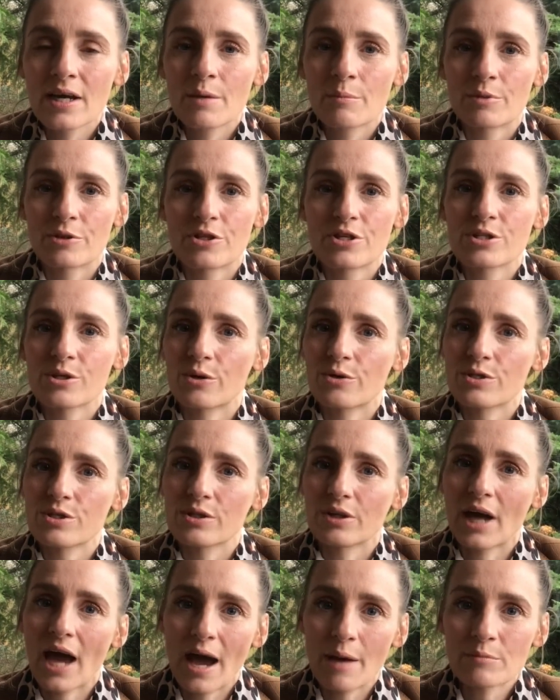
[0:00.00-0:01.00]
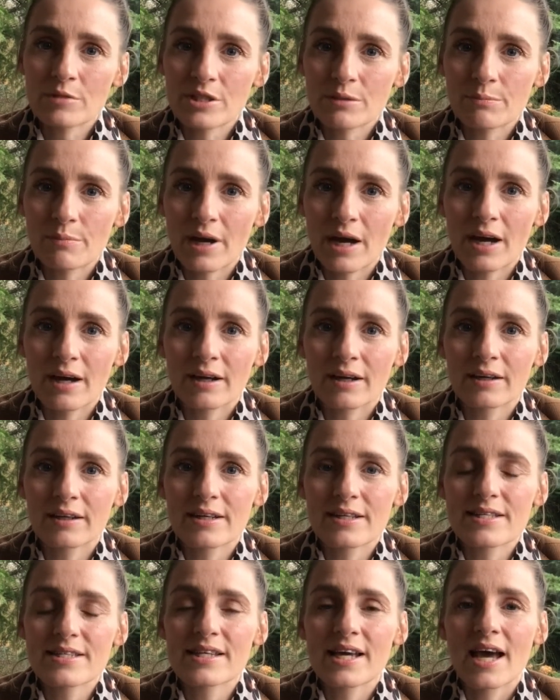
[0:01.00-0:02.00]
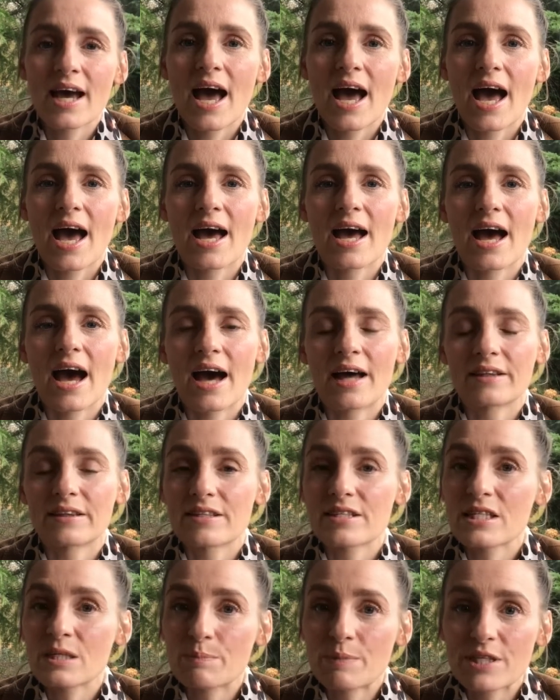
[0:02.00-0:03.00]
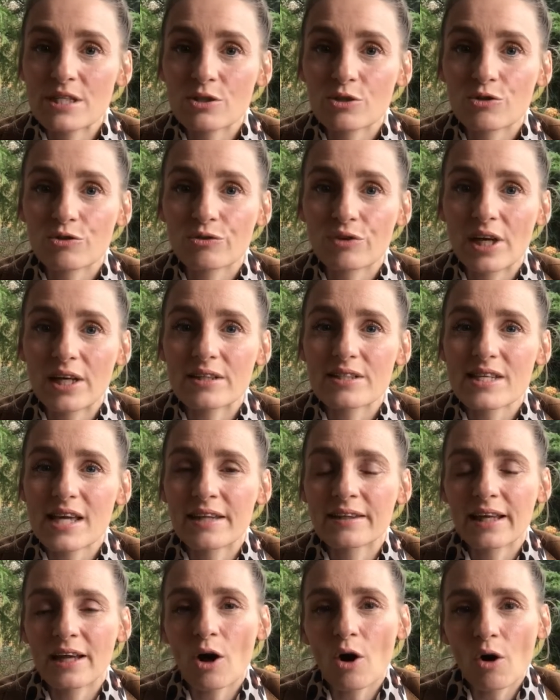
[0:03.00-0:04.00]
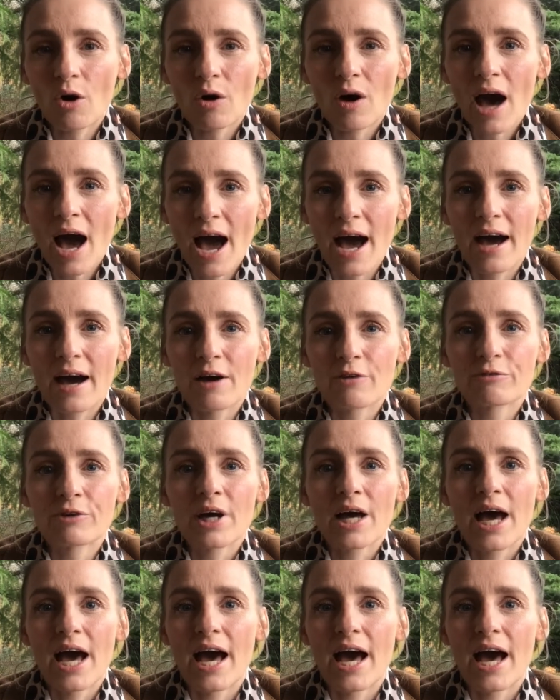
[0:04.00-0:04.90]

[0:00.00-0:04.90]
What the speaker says: but there's also Camden Market and the Spitalfields, and they all have